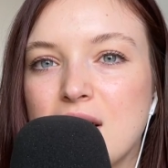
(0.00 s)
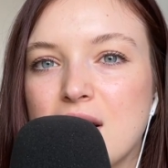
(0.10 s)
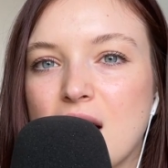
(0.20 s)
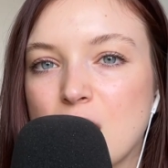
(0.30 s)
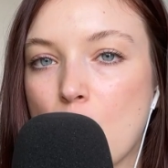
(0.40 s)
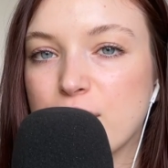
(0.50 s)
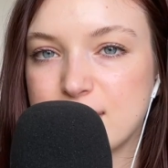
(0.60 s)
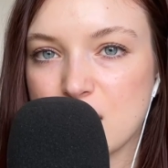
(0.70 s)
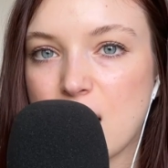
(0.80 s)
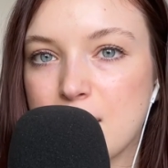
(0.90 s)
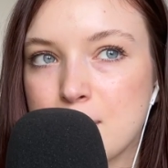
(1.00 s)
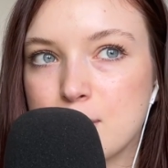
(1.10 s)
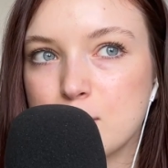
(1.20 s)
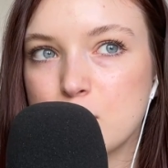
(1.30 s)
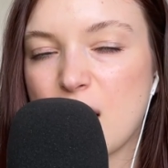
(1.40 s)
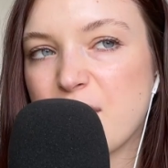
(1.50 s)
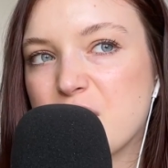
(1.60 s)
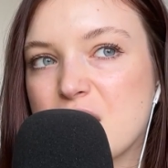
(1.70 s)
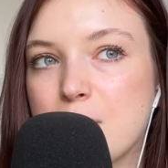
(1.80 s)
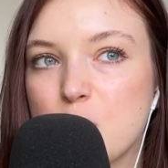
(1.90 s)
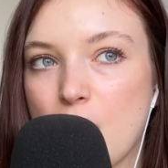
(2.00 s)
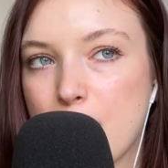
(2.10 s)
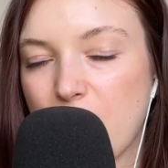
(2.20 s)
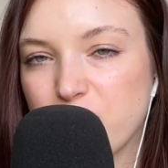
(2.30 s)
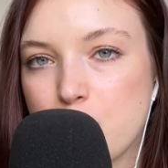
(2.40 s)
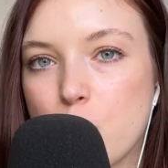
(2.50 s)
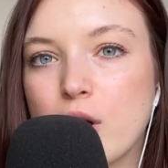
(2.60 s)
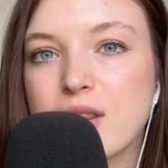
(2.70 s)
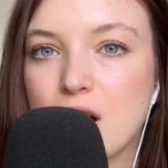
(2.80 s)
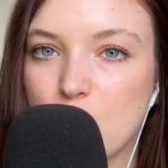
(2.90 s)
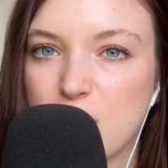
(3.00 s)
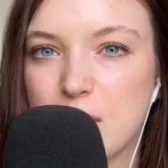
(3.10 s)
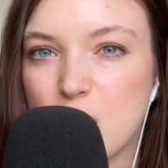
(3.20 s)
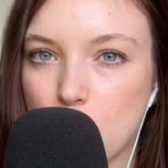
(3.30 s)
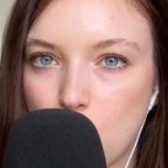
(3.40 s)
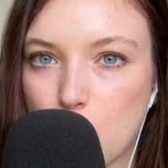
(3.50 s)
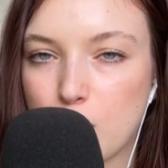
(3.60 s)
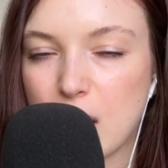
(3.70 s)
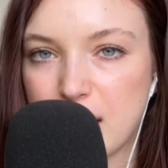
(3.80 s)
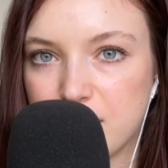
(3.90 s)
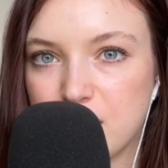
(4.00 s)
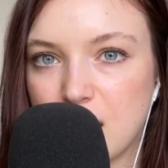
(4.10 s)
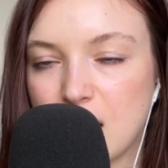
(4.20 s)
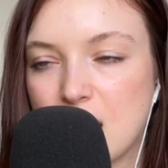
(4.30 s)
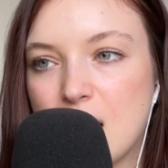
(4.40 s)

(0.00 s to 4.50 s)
a lot of time. Every time you come back from work, they're gonna be home, kind of thing.